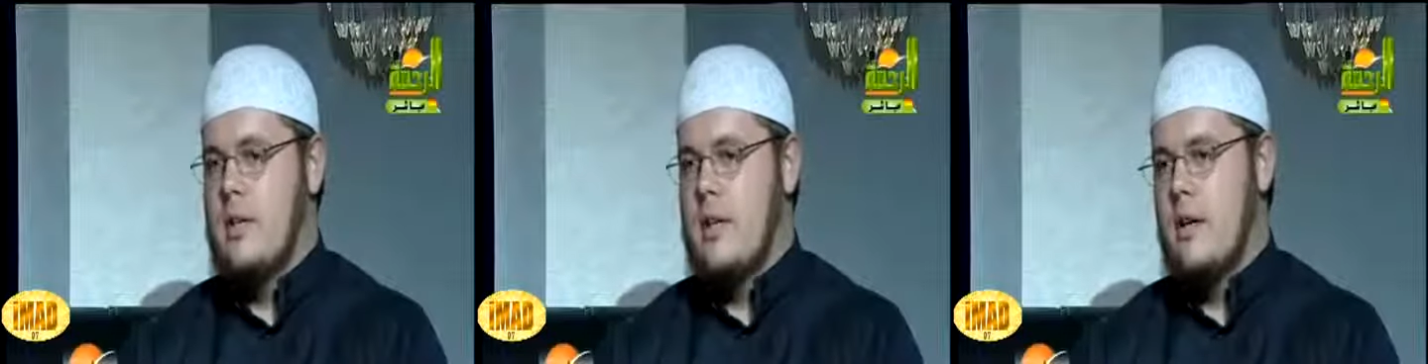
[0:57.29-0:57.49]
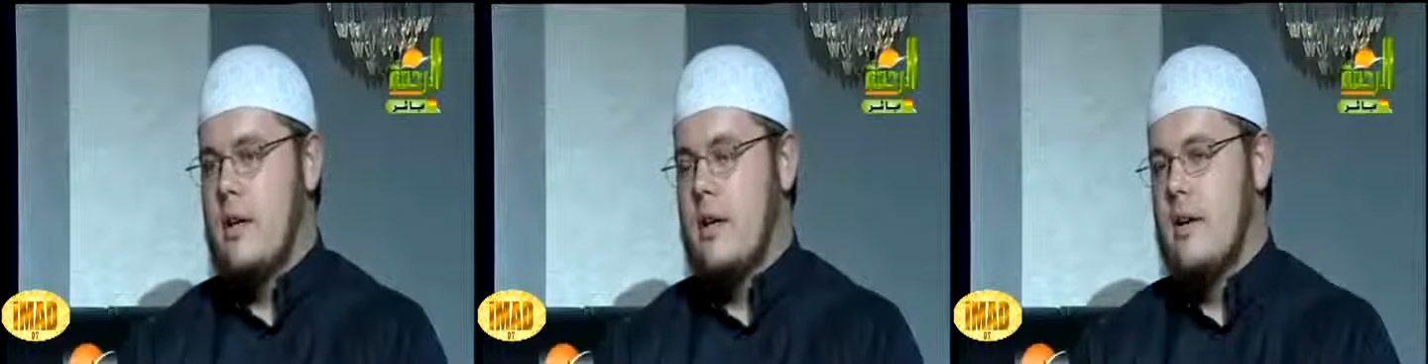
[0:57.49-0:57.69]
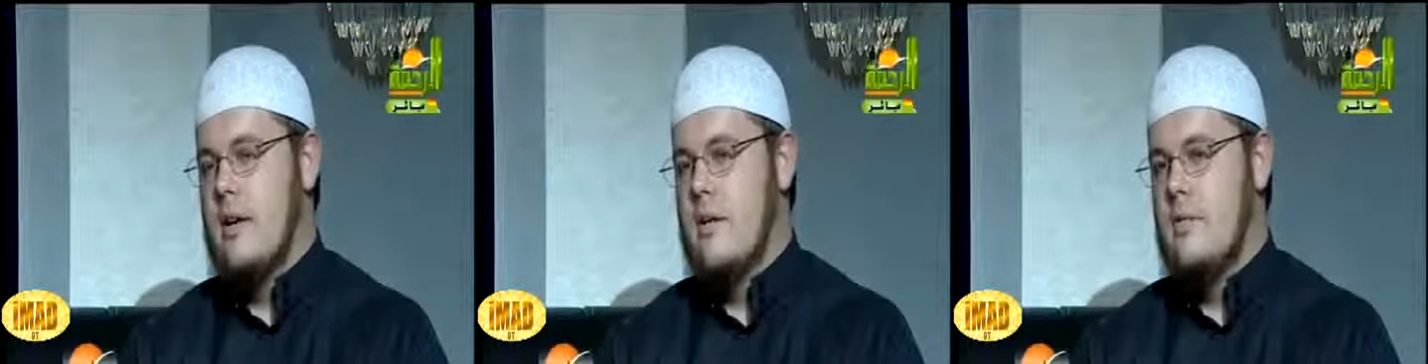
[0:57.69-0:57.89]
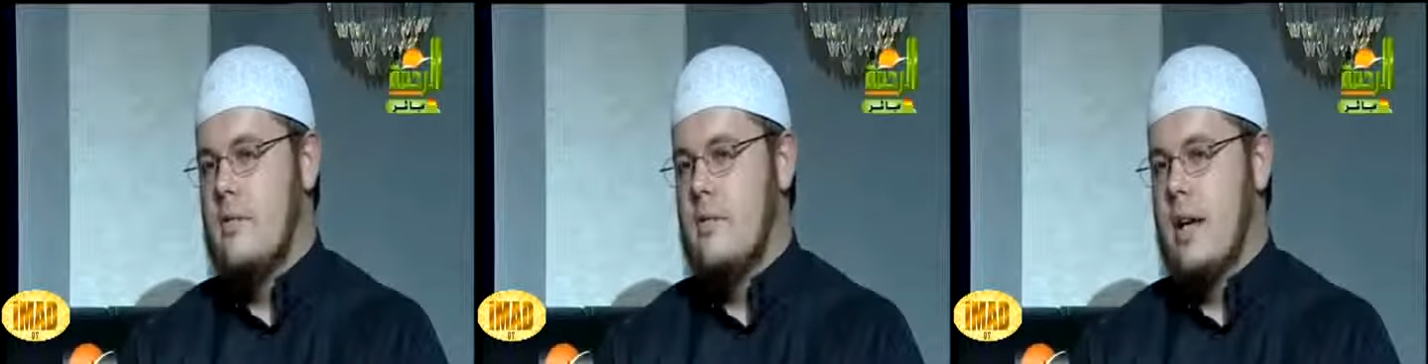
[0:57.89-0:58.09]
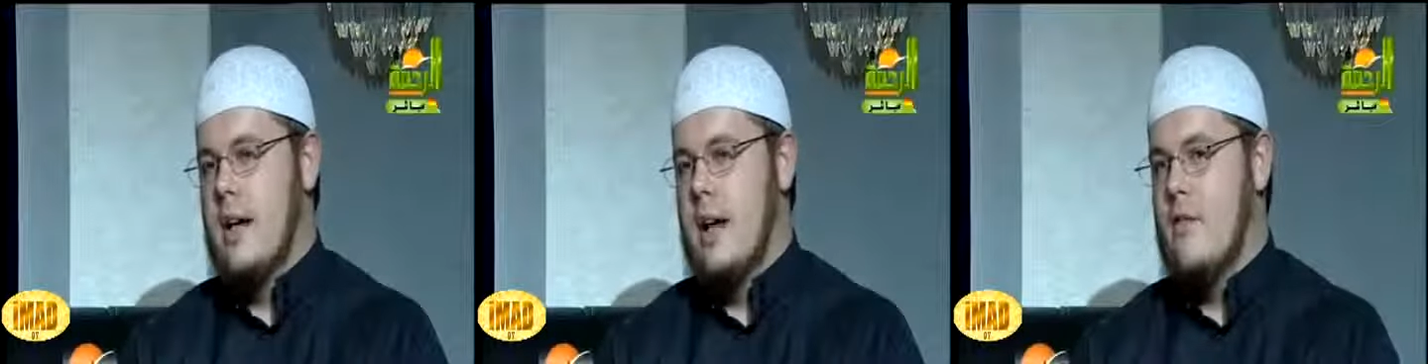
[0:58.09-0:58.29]
uh,
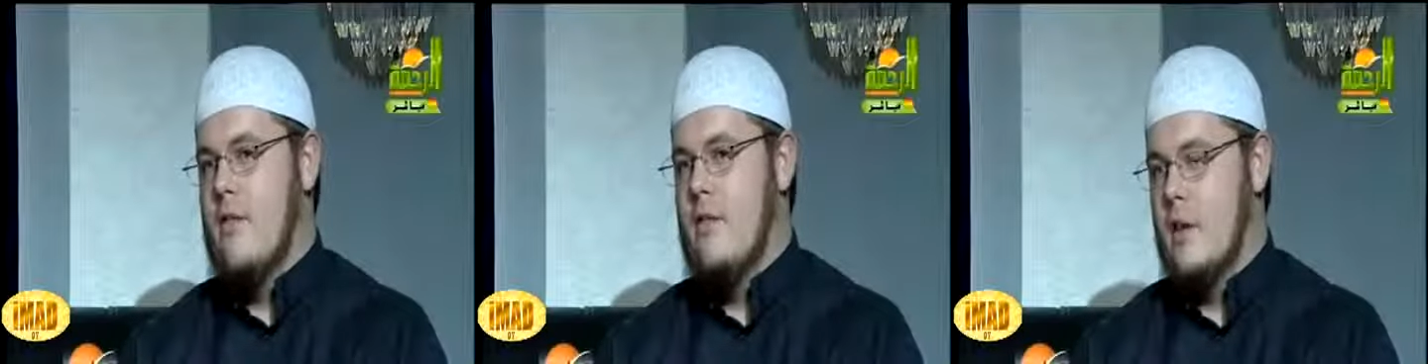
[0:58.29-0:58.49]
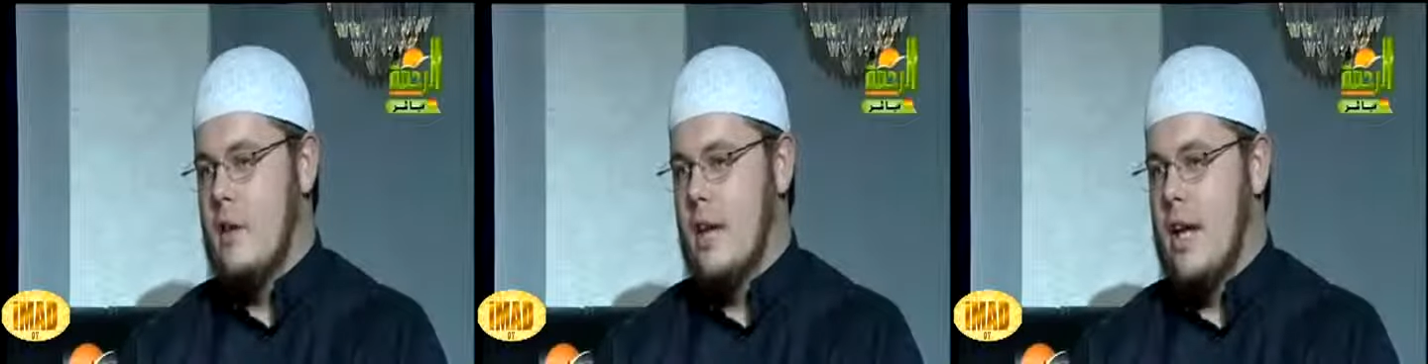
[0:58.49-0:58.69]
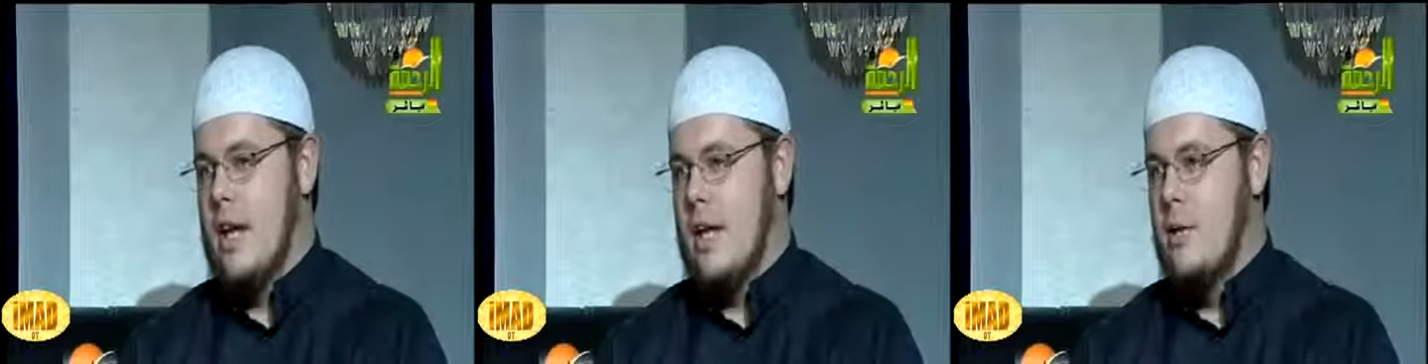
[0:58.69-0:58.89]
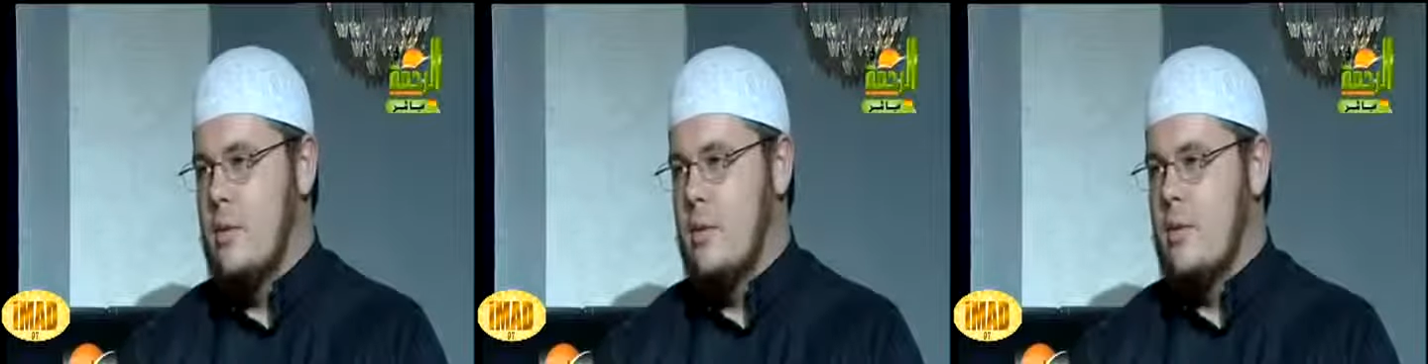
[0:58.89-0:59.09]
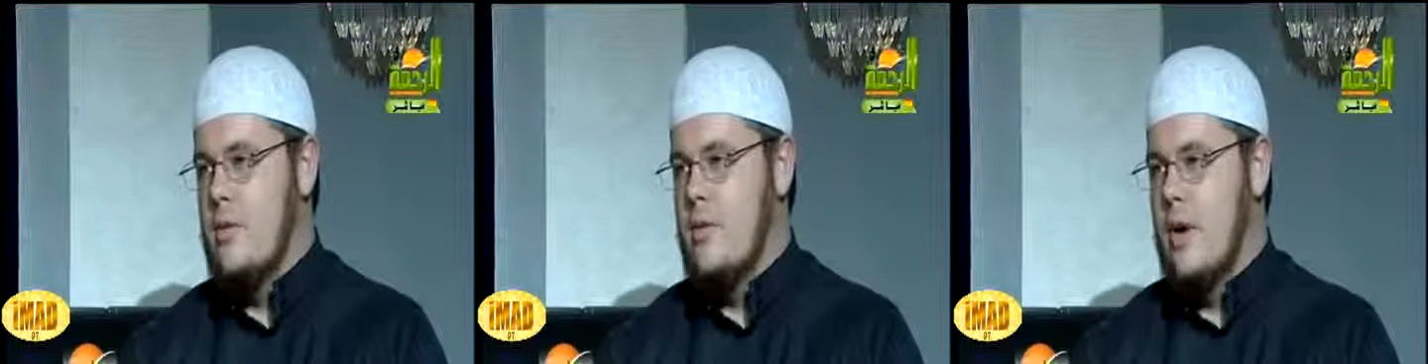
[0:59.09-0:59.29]
and I felt like
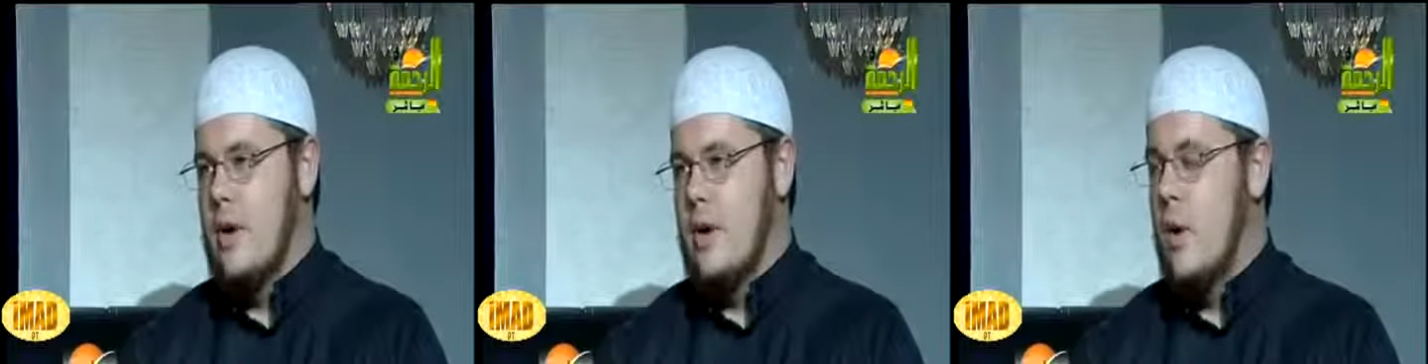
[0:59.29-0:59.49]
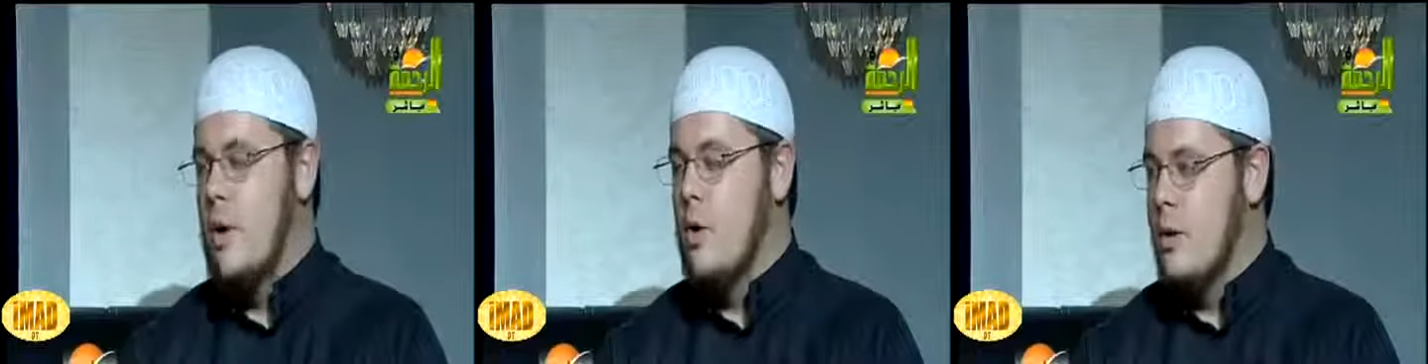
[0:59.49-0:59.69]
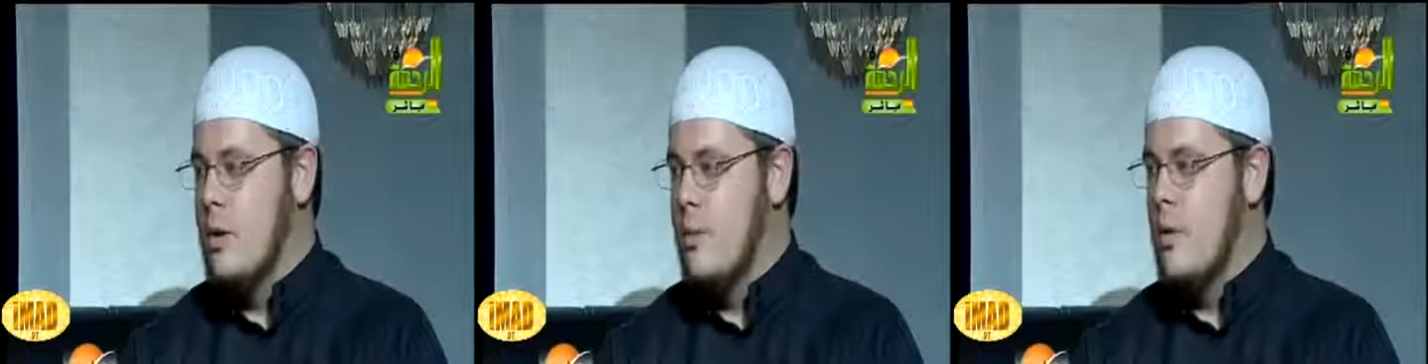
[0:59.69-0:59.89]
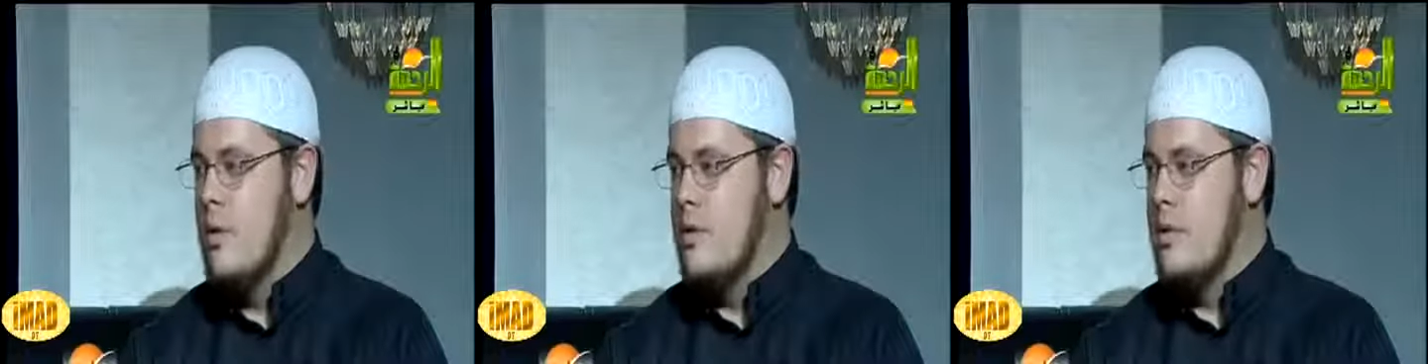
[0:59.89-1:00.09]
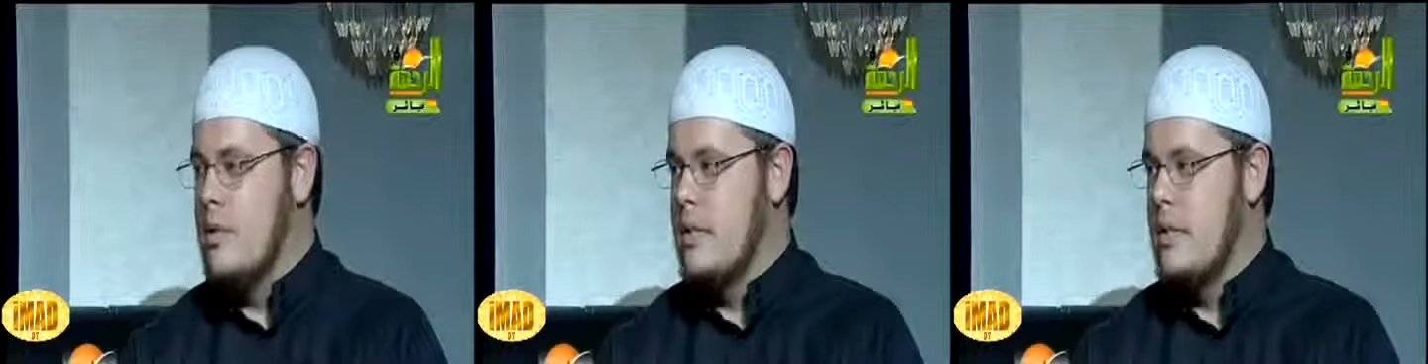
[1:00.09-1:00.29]
he was a very holy
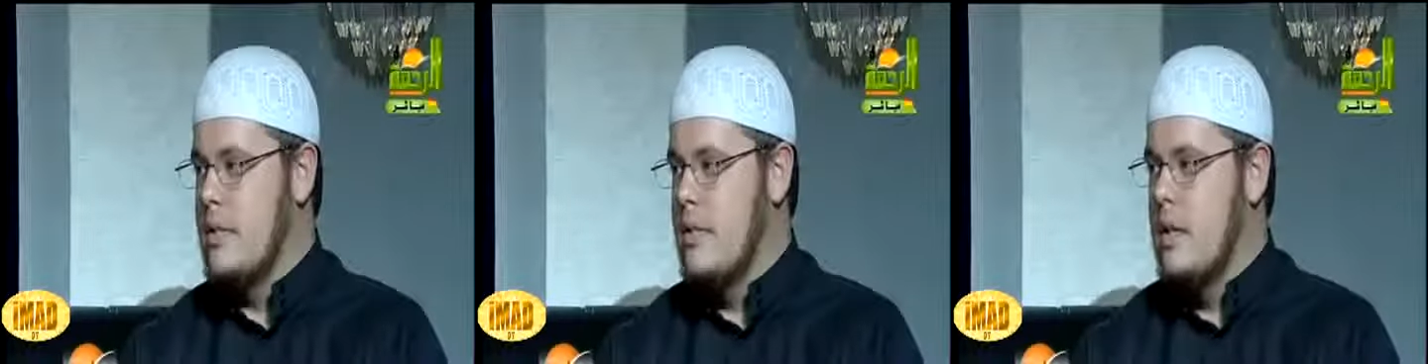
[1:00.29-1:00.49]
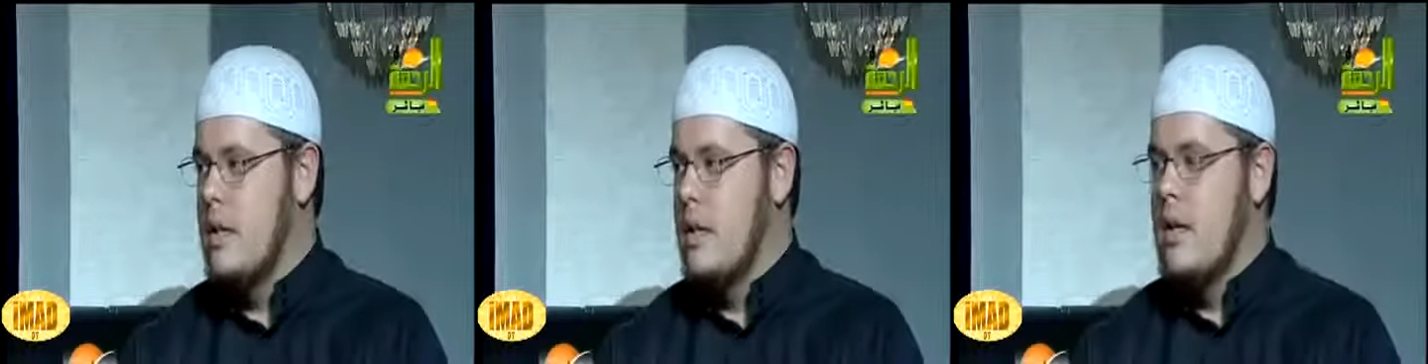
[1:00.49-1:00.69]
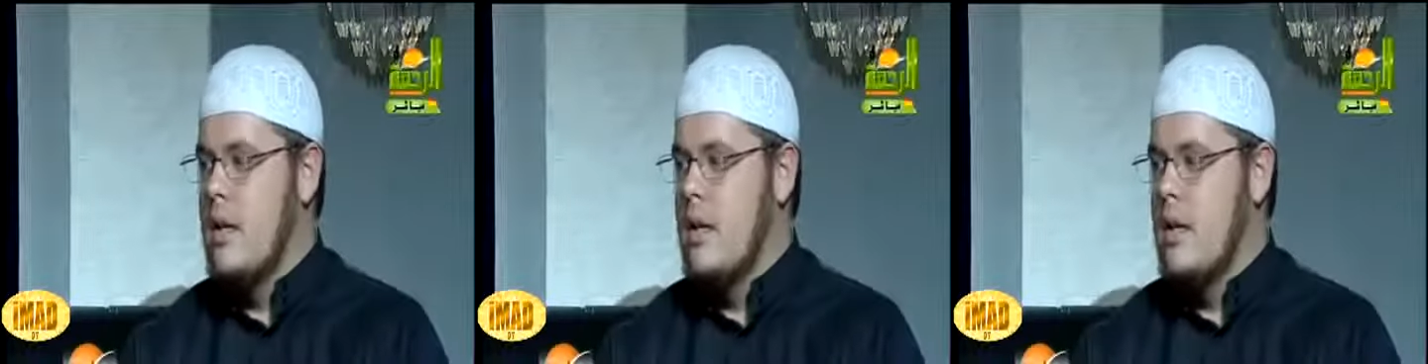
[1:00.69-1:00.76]
person